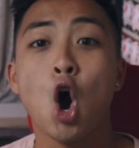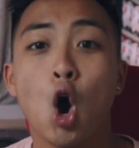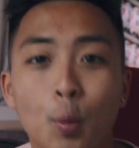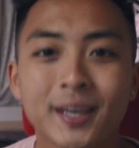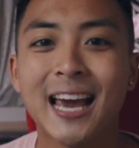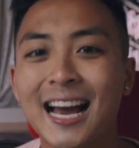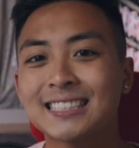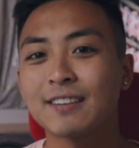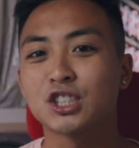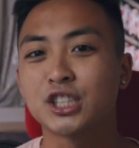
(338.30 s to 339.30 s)
Hope you guys
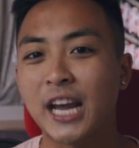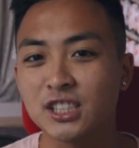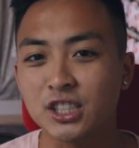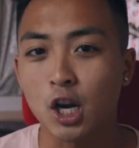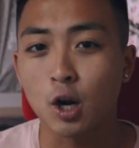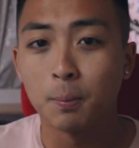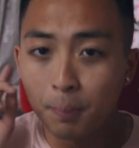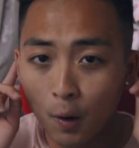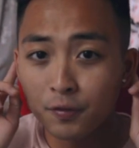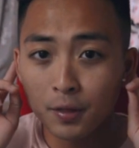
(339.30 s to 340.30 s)
have a chance to hear
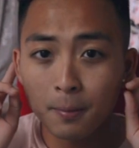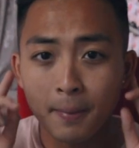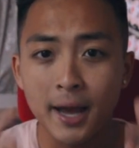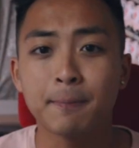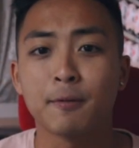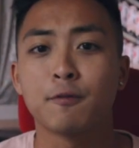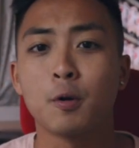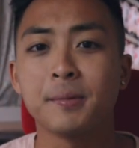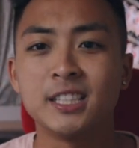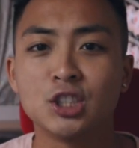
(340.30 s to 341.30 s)
both of the mic
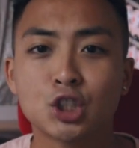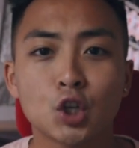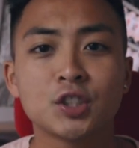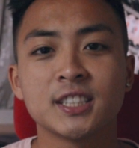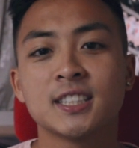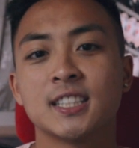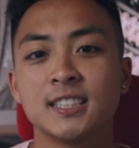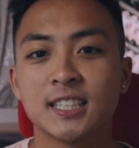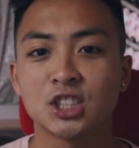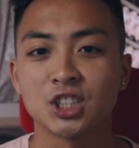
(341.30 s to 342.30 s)
perform in certain
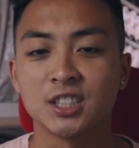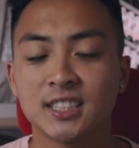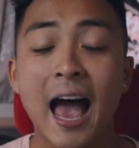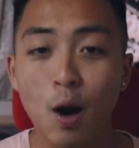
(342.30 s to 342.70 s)
conditions.